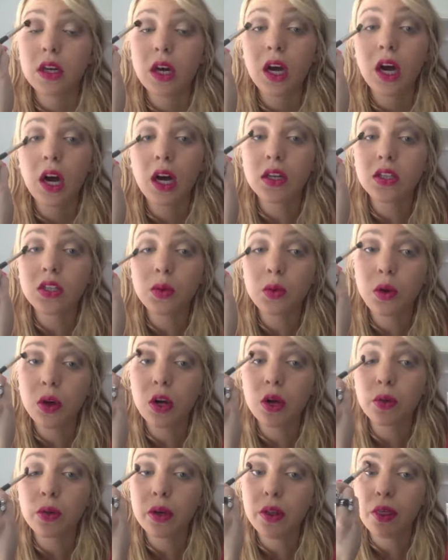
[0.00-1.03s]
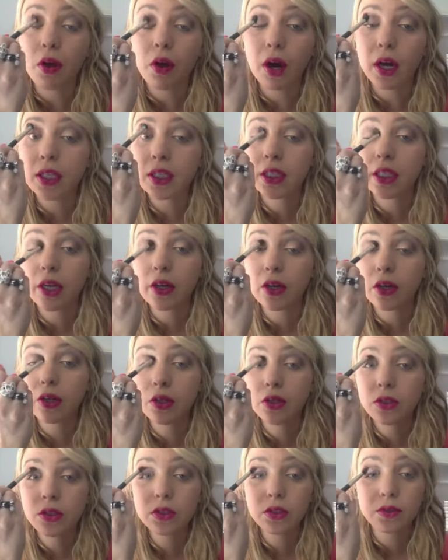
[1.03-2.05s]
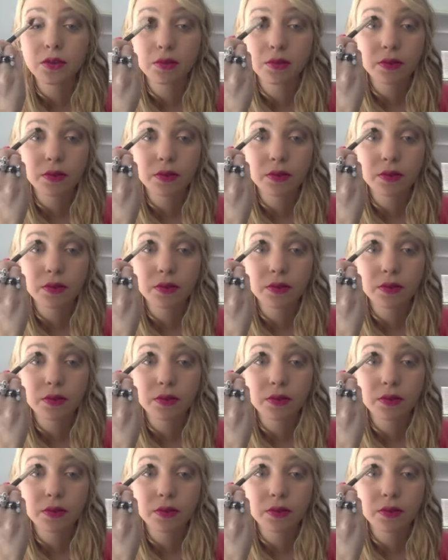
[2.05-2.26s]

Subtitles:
hard to work with eyeshadows.